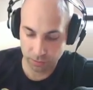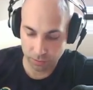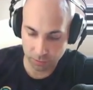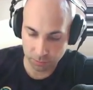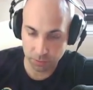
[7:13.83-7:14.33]

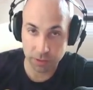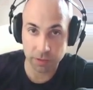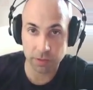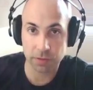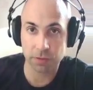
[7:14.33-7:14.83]

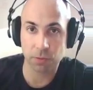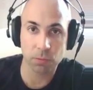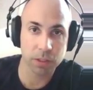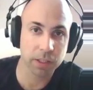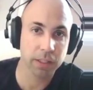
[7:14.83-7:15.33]

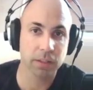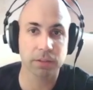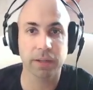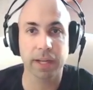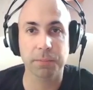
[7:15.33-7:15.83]
0.001
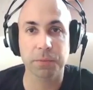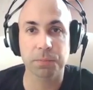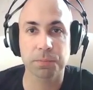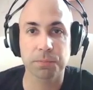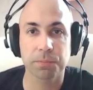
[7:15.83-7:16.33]
kilograms.
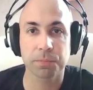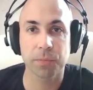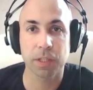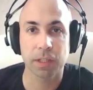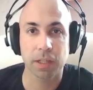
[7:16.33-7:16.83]

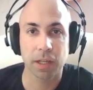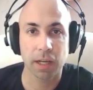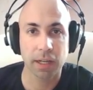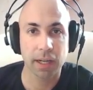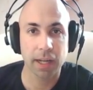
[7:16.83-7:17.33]

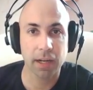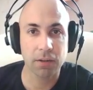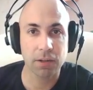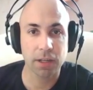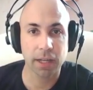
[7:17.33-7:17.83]
And
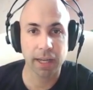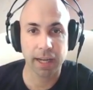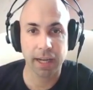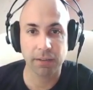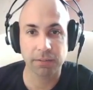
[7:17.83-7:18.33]
now I
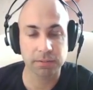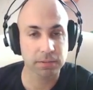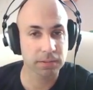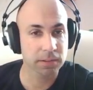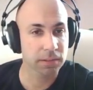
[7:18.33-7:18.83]
have
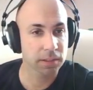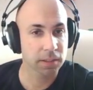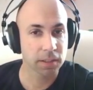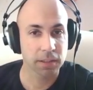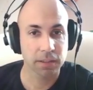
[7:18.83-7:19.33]

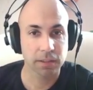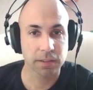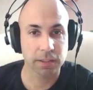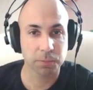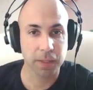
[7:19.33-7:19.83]

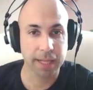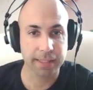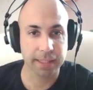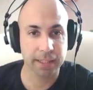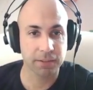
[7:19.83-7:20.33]
this
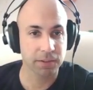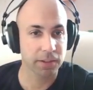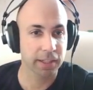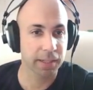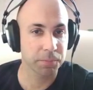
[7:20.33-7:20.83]
plastic cover
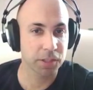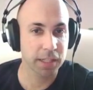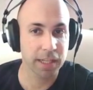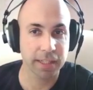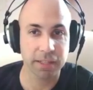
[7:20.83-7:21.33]
and I'm
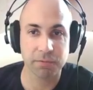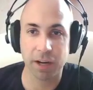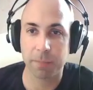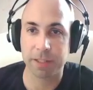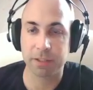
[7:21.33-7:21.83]
seeing the
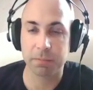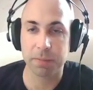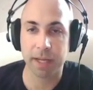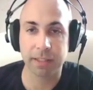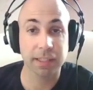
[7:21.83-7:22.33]
environmental
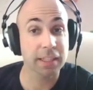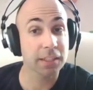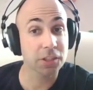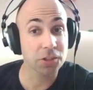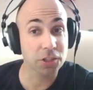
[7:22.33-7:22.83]
impact. In
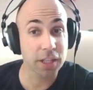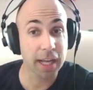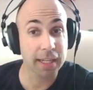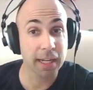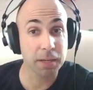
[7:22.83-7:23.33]
addition to
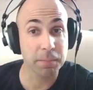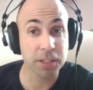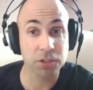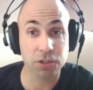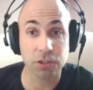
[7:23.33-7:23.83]
that, I
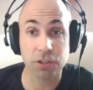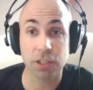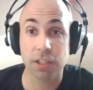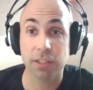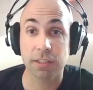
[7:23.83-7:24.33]
mentioned
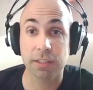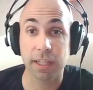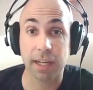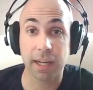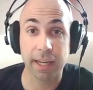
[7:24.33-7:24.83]

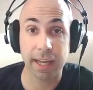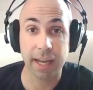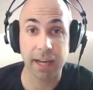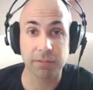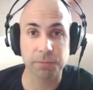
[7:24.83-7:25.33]
that I
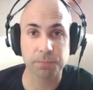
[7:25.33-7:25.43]
have